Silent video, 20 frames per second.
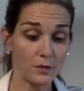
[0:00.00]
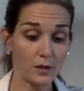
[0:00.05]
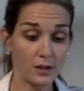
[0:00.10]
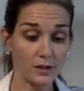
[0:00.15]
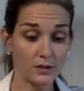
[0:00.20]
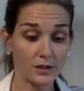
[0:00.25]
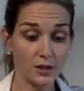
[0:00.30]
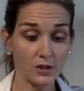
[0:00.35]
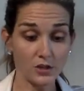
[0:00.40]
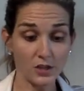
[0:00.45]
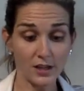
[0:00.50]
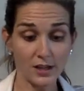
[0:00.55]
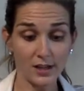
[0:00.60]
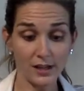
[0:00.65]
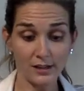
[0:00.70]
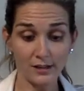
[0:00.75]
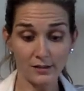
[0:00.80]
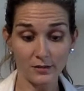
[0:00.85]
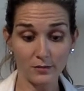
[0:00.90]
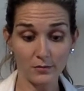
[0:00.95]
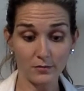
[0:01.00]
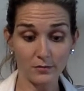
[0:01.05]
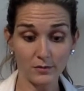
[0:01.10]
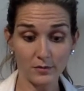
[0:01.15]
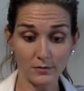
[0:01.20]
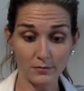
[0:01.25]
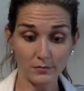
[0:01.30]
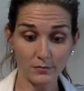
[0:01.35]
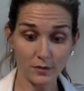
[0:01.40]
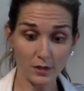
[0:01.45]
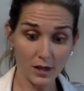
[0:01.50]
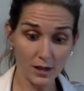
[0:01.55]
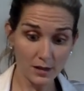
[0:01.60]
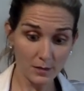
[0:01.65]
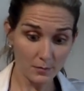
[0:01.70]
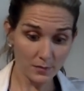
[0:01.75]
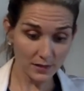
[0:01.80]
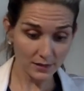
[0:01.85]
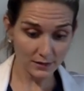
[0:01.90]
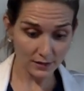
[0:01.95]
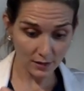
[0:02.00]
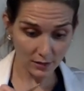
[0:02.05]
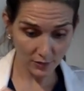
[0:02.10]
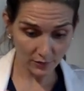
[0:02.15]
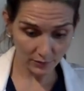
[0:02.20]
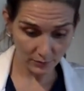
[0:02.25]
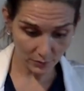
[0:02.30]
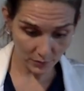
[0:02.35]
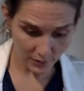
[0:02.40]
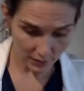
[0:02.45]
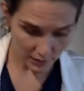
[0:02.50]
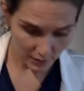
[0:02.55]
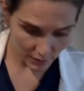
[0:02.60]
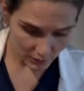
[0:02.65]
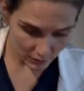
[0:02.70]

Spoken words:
touching it and cutting myself. I'm going